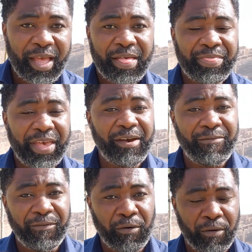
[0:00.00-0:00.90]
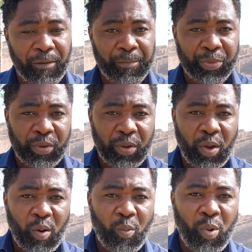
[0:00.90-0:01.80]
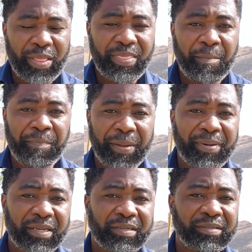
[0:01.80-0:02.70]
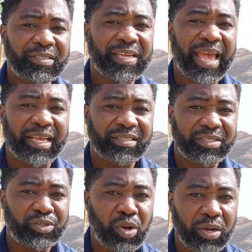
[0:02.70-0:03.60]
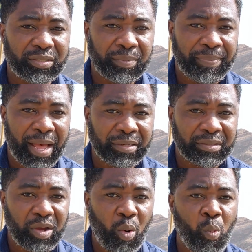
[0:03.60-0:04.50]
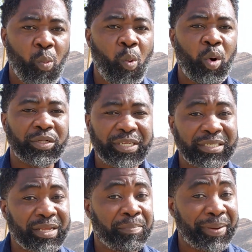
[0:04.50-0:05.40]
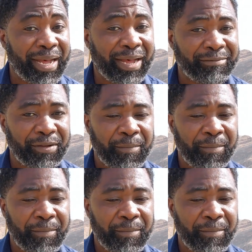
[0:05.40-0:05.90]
Therefore, when the biblical text talks about waters above,